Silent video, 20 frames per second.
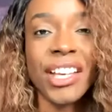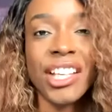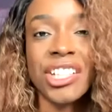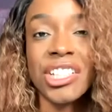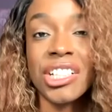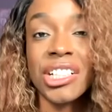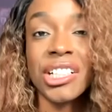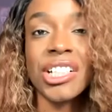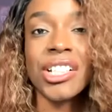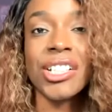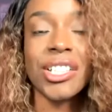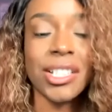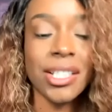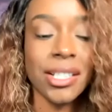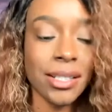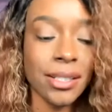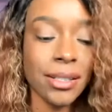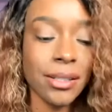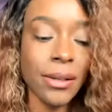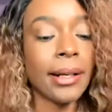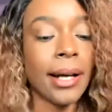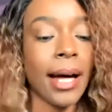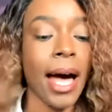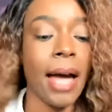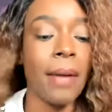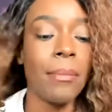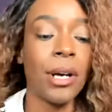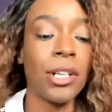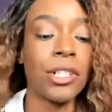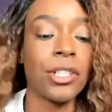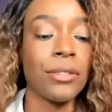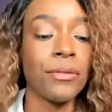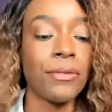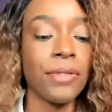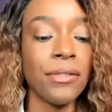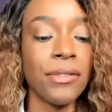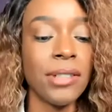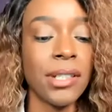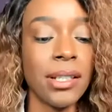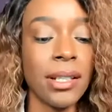and delicious. So I
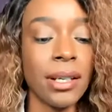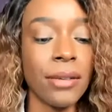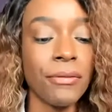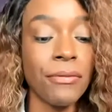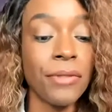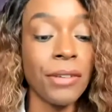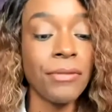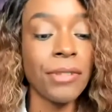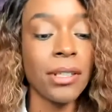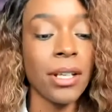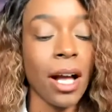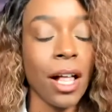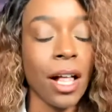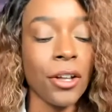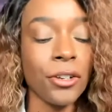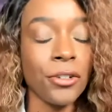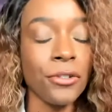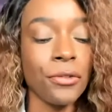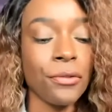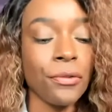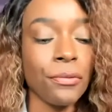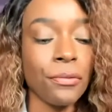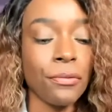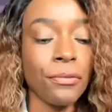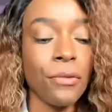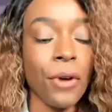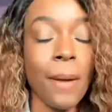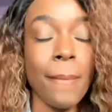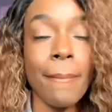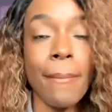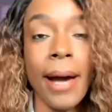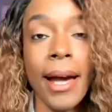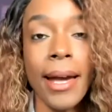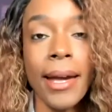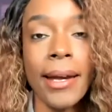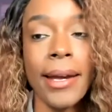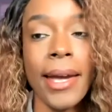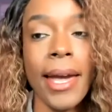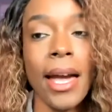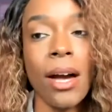budgeted $50 from my
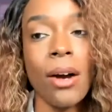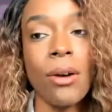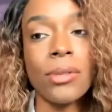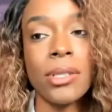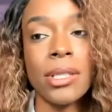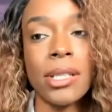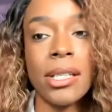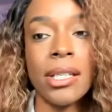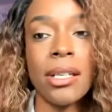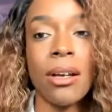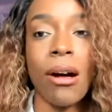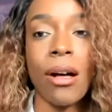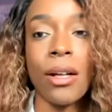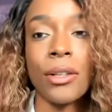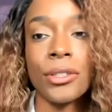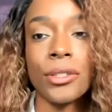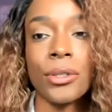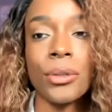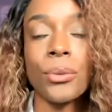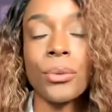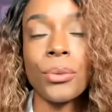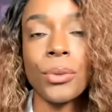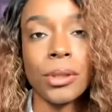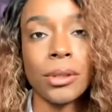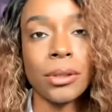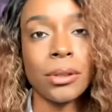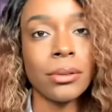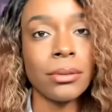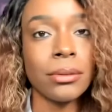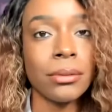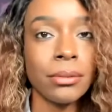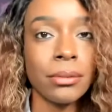account. He also will,